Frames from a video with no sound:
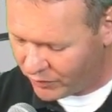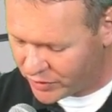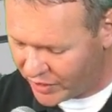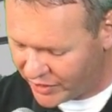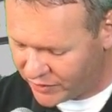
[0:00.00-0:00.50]

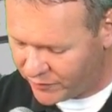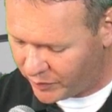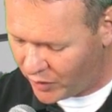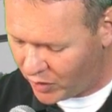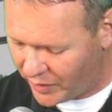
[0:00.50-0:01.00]
for tonight's
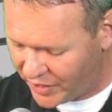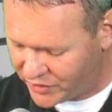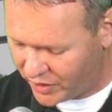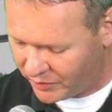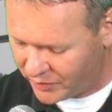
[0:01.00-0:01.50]
football
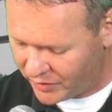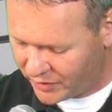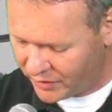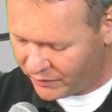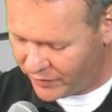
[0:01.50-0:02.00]
matchup
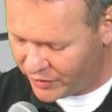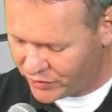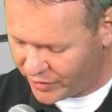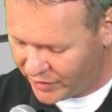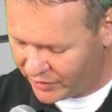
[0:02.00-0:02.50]

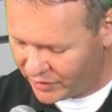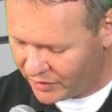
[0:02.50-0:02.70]
featuring